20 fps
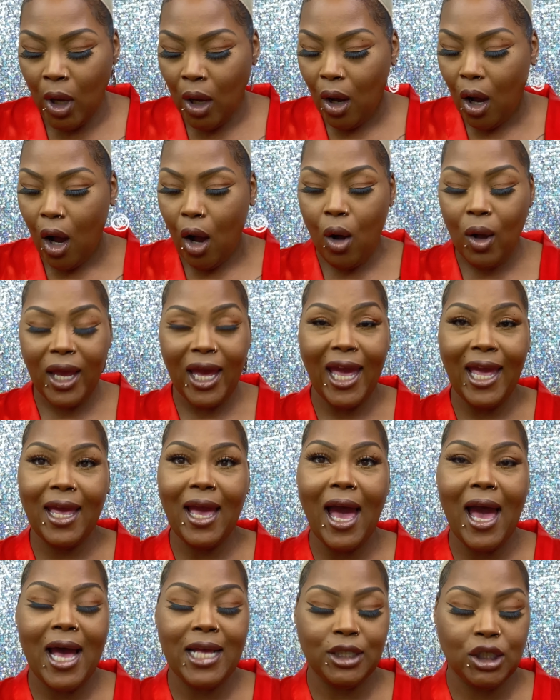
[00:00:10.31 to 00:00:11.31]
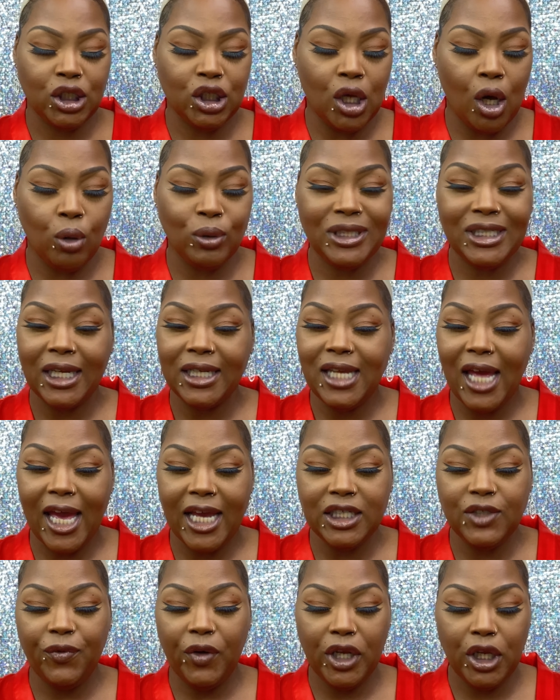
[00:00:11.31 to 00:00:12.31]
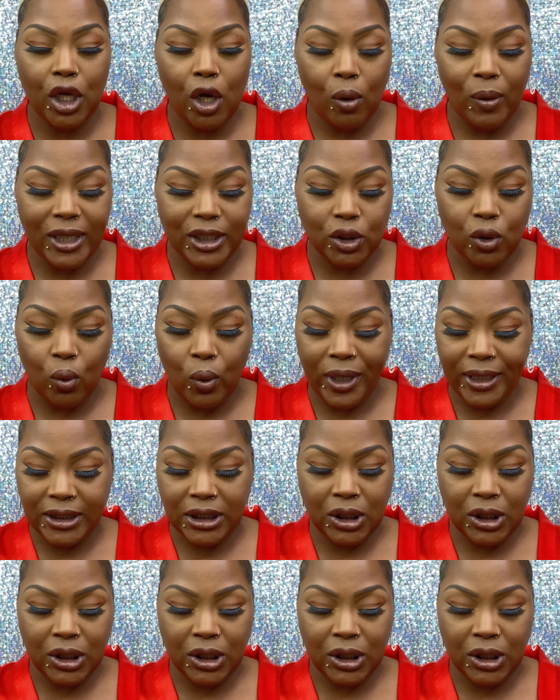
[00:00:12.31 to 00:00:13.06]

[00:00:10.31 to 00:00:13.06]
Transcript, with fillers: Okay, guys, so today's video is going